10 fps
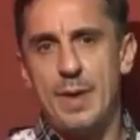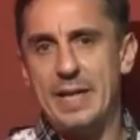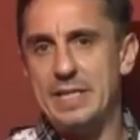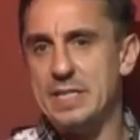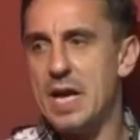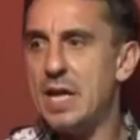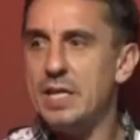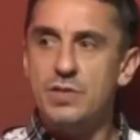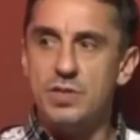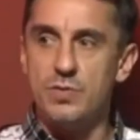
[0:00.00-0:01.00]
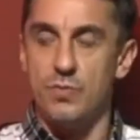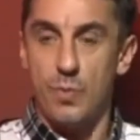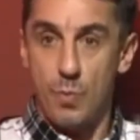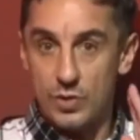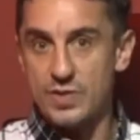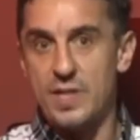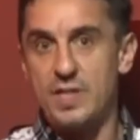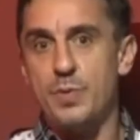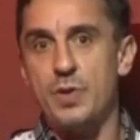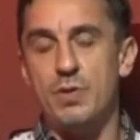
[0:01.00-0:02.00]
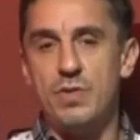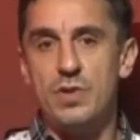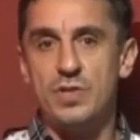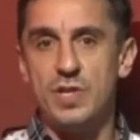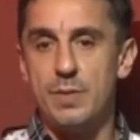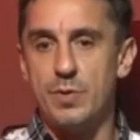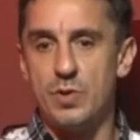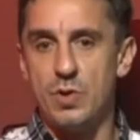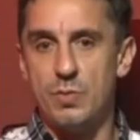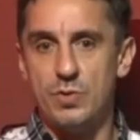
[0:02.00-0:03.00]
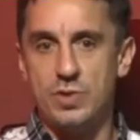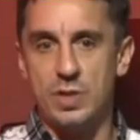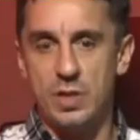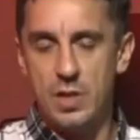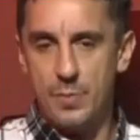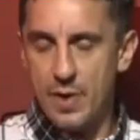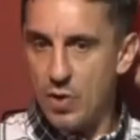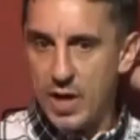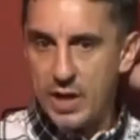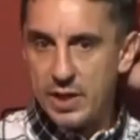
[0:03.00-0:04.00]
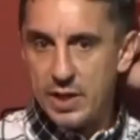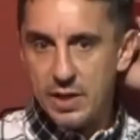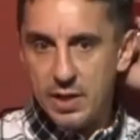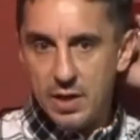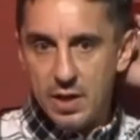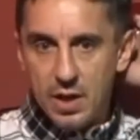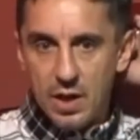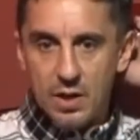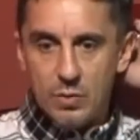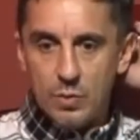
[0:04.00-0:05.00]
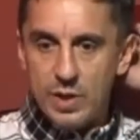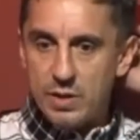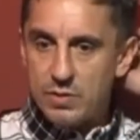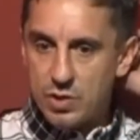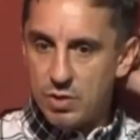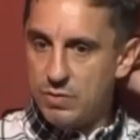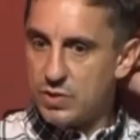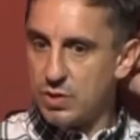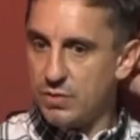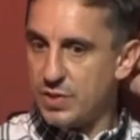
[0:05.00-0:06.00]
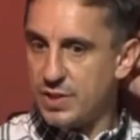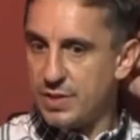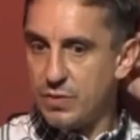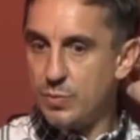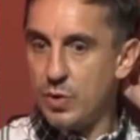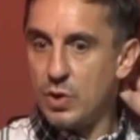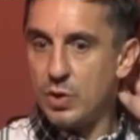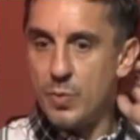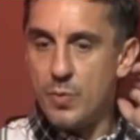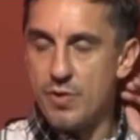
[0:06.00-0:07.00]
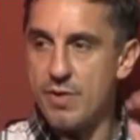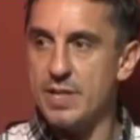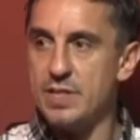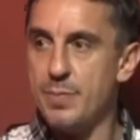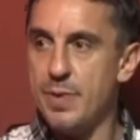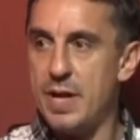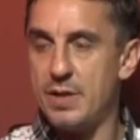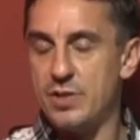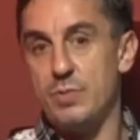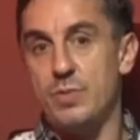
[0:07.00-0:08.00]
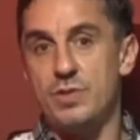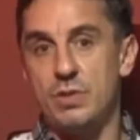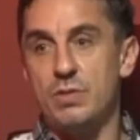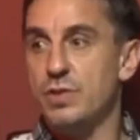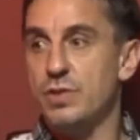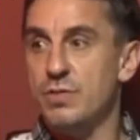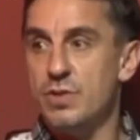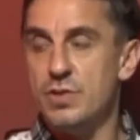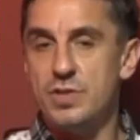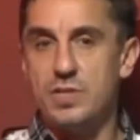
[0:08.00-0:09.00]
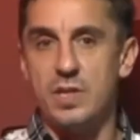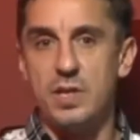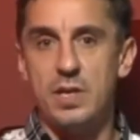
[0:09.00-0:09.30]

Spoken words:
by design in terms of we want to set up a university. It was almost a little bit organic. We took over Salford City Football Club and we created a partnership with Salford University.